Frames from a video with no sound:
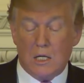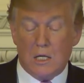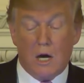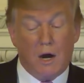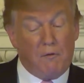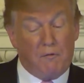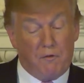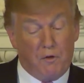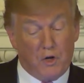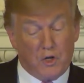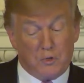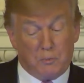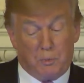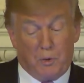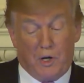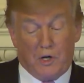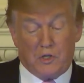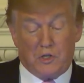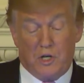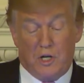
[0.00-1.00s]
Our first
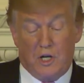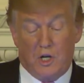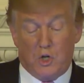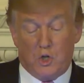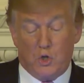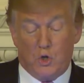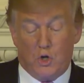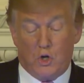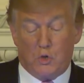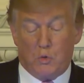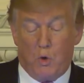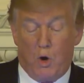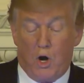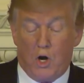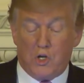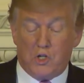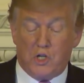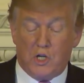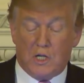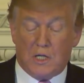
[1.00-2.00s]
president, George
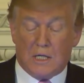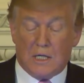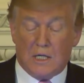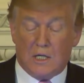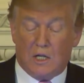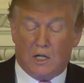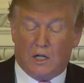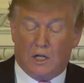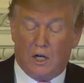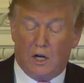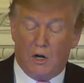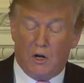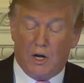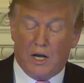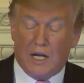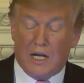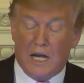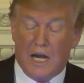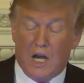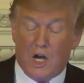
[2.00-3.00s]
Washington, declared
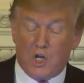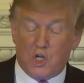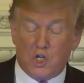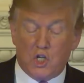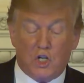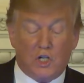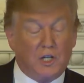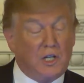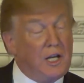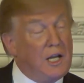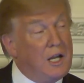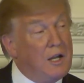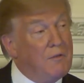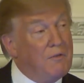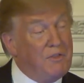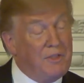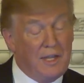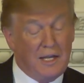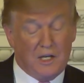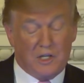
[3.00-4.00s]
a national day
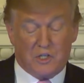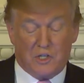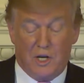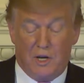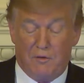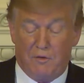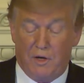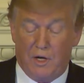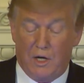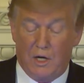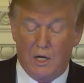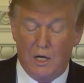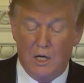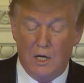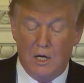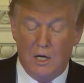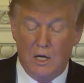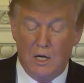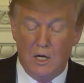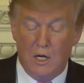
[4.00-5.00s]
of thanksgiving
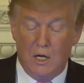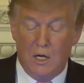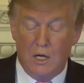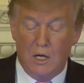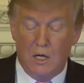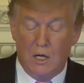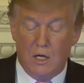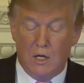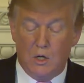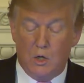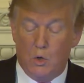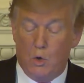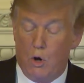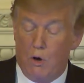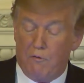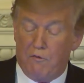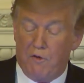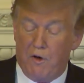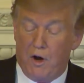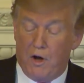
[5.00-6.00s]
to
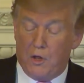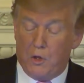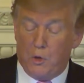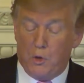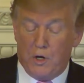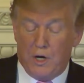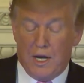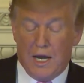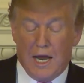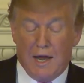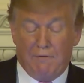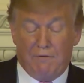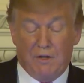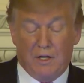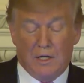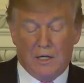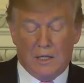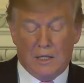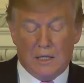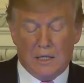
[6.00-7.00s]
our Father in
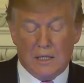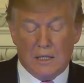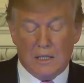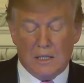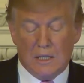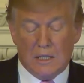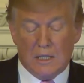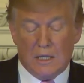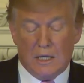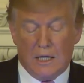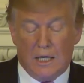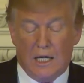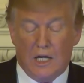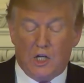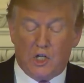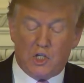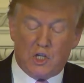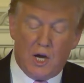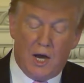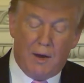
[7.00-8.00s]
heaven.
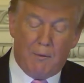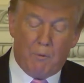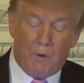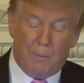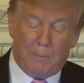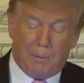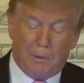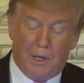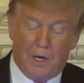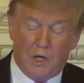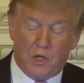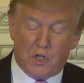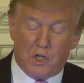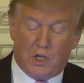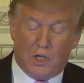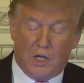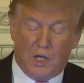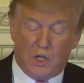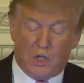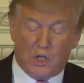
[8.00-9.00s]
Each time we pledge
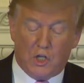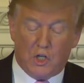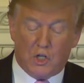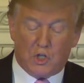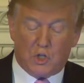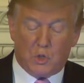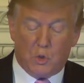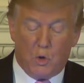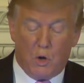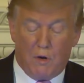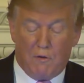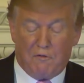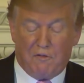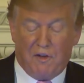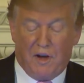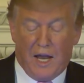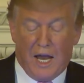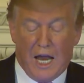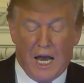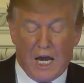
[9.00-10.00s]
allegiance to our
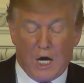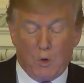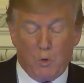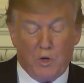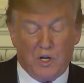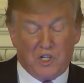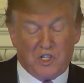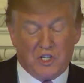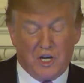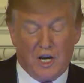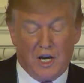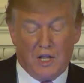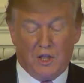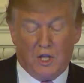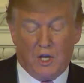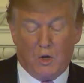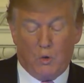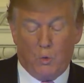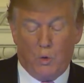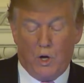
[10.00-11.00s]
flag, we say
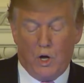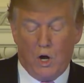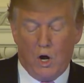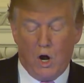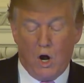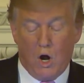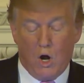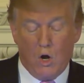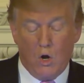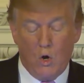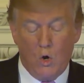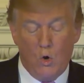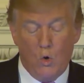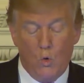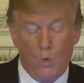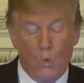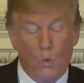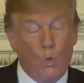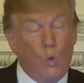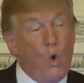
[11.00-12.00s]
that we are
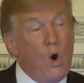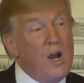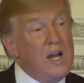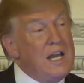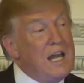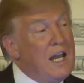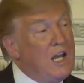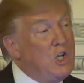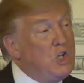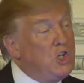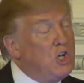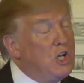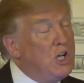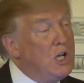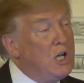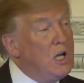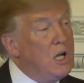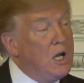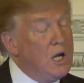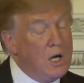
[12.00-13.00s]
one
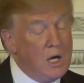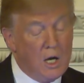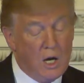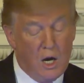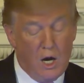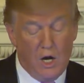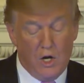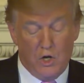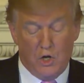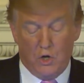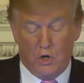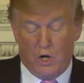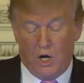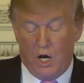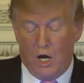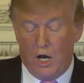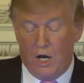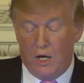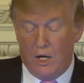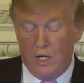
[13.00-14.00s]
nation under
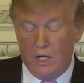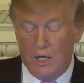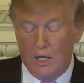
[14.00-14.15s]
God.